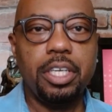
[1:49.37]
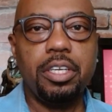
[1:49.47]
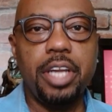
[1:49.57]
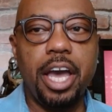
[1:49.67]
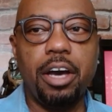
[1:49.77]

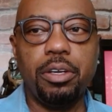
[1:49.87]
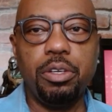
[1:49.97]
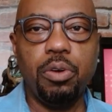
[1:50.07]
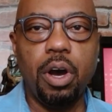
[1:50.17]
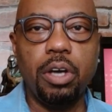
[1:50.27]
Now,
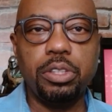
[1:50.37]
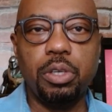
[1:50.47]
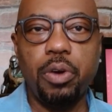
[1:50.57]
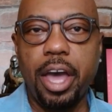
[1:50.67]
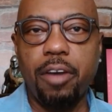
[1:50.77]
you
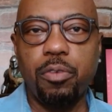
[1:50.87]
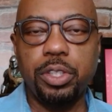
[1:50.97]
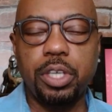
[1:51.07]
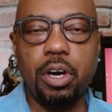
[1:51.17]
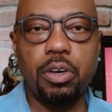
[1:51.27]
also have
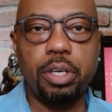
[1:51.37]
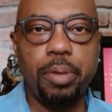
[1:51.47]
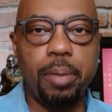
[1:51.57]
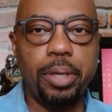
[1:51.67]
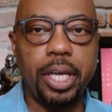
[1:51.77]
what's called a
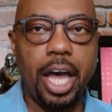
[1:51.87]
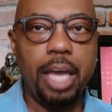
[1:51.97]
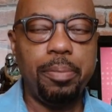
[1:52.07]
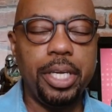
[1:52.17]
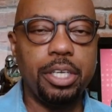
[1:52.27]
public
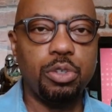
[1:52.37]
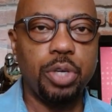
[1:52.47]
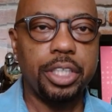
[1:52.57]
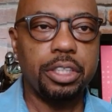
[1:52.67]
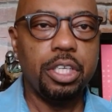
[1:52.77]
IP
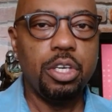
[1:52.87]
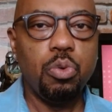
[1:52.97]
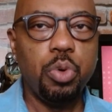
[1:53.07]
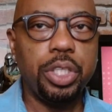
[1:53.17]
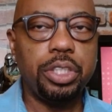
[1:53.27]
address,
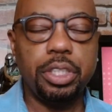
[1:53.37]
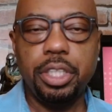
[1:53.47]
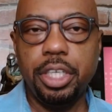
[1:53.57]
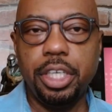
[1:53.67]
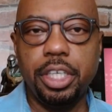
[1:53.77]
which
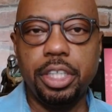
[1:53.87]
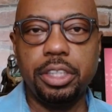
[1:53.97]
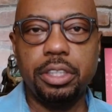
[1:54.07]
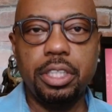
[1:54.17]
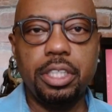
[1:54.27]

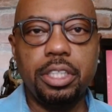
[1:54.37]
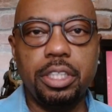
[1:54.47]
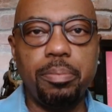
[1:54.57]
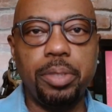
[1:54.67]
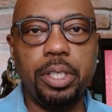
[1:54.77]
is
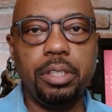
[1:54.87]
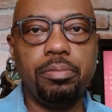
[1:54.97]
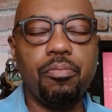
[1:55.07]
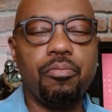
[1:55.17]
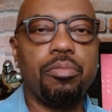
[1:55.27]

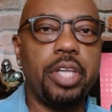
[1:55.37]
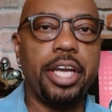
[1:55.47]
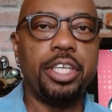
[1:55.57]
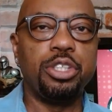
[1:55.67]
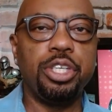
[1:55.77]
something
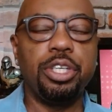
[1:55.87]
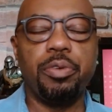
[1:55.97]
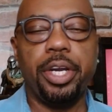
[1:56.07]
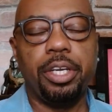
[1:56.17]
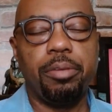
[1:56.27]
that is
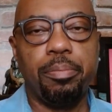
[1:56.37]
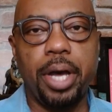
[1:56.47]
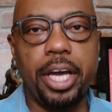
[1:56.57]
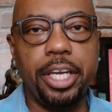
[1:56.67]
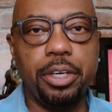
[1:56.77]
generated
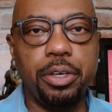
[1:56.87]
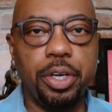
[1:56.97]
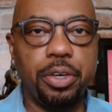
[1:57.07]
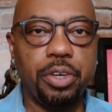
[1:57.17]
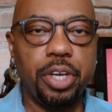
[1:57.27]
by your
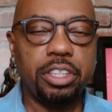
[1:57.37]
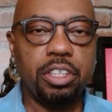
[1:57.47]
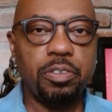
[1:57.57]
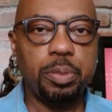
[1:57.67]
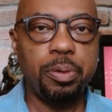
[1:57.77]
internet
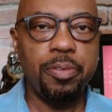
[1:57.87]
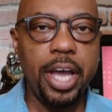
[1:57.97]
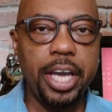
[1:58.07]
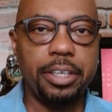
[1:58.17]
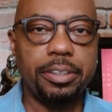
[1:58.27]
service
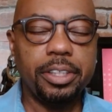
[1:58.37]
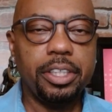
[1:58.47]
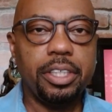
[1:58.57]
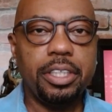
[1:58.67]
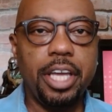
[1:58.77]
provider.
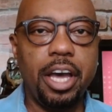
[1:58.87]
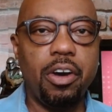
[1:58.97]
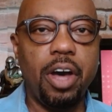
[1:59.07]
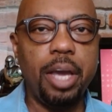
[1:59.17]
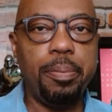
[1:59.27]

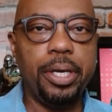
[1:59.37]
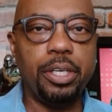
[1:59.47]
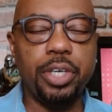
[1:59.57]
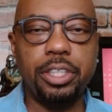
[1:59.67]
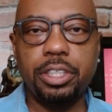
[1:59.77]
Now, IP
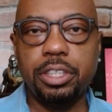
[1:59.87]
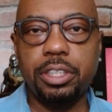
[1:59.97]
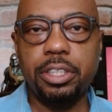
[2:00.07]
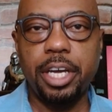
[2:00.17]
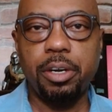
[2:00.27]
addresses
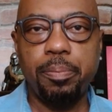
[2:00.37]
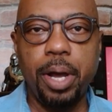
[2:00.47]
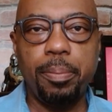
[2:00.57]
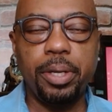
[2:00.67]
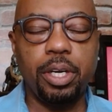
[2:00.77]
that are
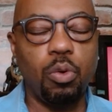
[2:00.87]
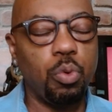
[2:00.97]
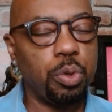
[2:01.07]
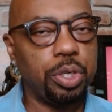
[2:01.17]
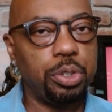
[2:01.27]
public
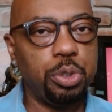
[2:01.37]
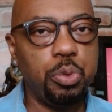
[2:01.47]
work in two